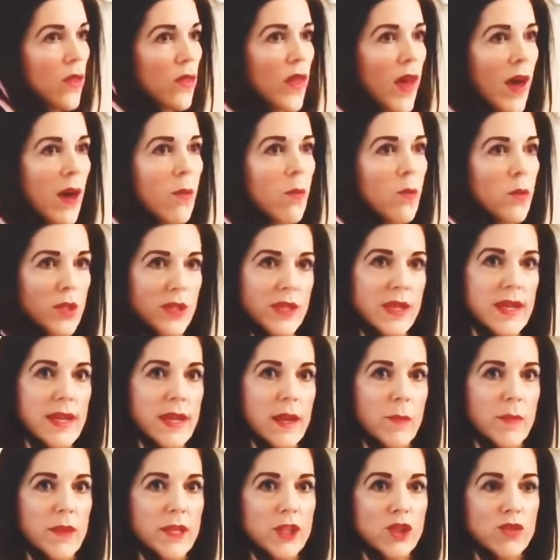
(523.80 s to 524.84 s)
that was a
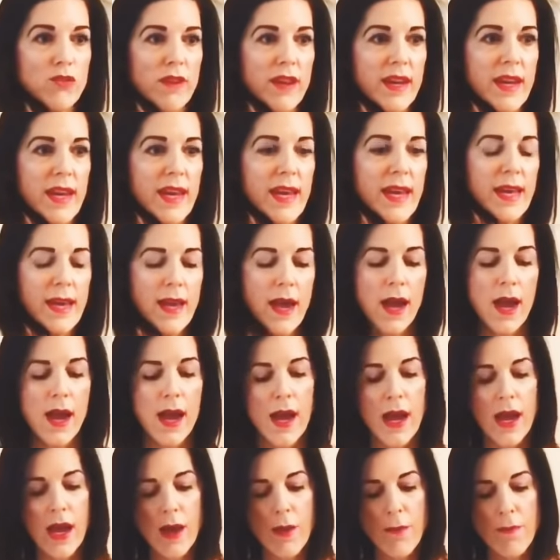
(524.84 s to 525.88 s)
little bit tricky,
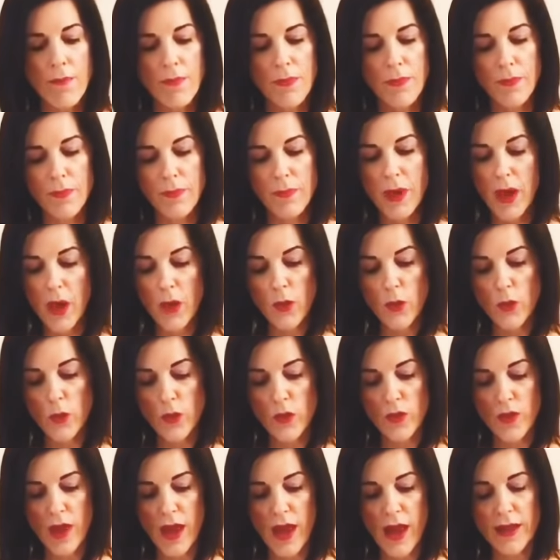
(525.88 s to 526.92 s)
but other
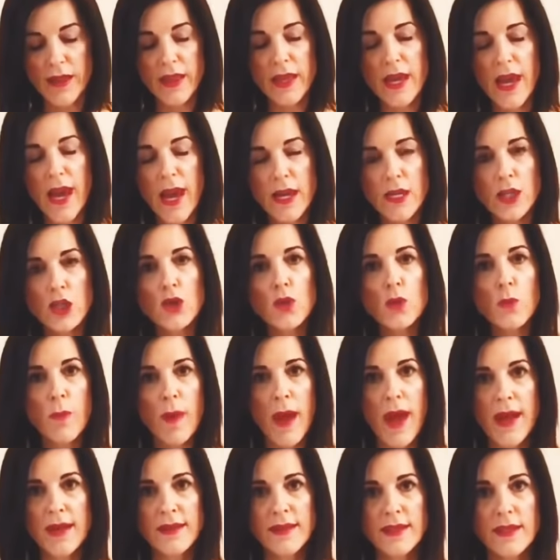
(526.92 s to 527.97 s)
than that, the actual
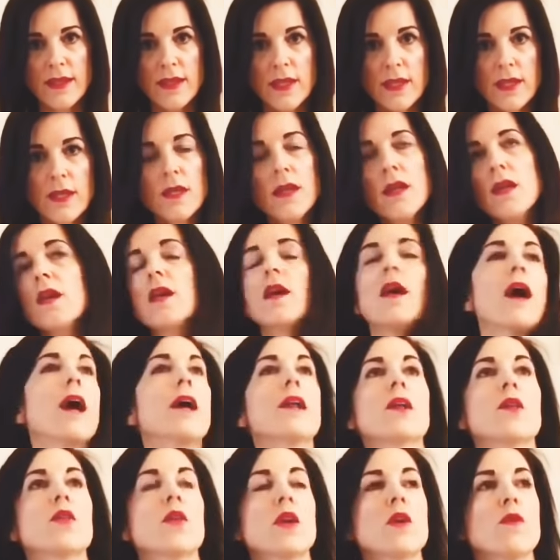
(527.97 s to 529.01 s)
pattern,
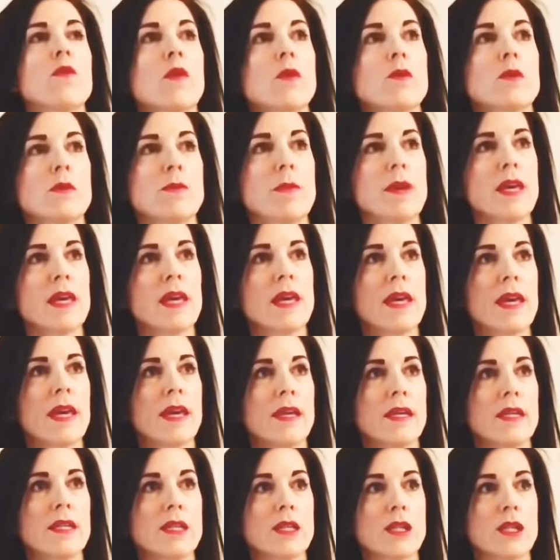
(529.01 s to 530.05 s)
and I think if I was making it
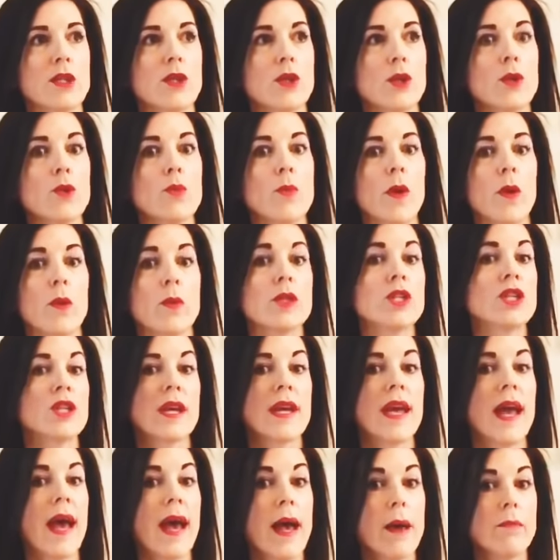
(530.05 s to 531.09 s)
in a scuba, which I
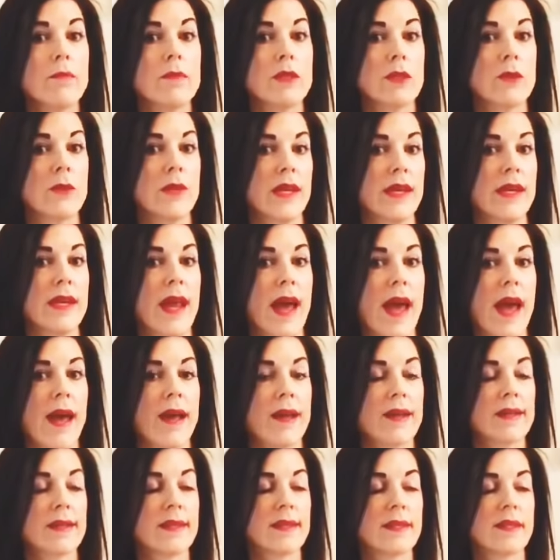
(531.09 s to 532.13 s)
am doing
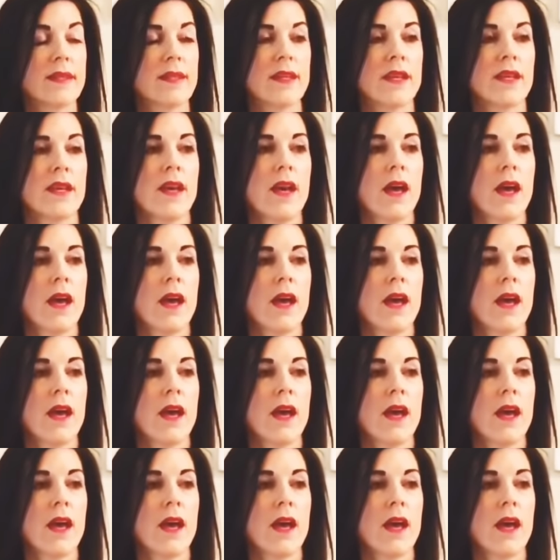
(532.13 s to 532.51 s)
next,